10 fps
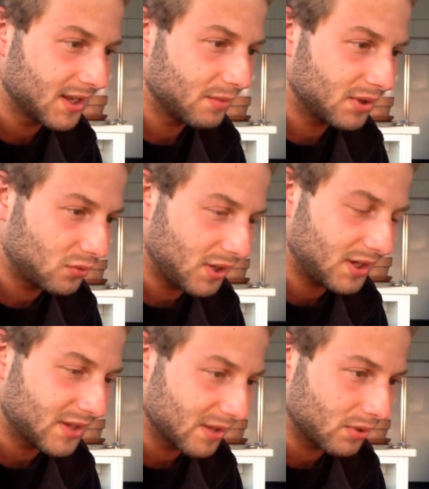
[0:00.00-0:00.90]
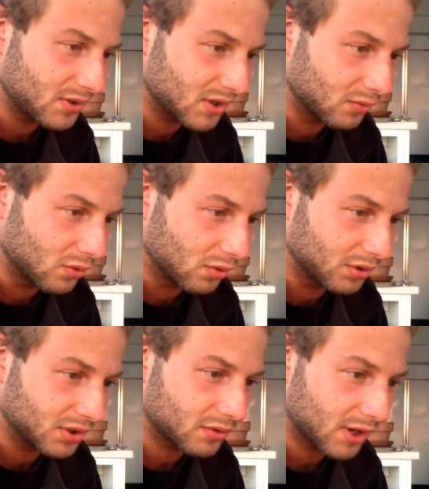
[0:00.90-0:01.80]
between ten percent rule,
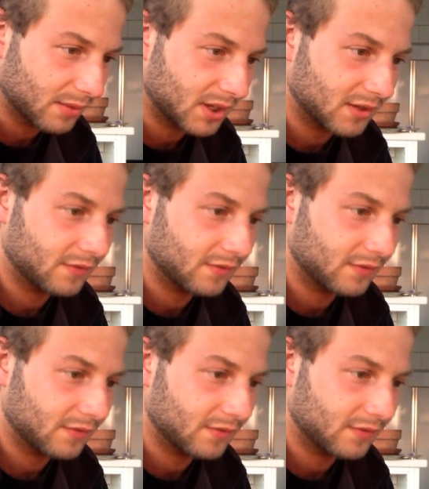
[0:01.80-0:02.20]
just cramming in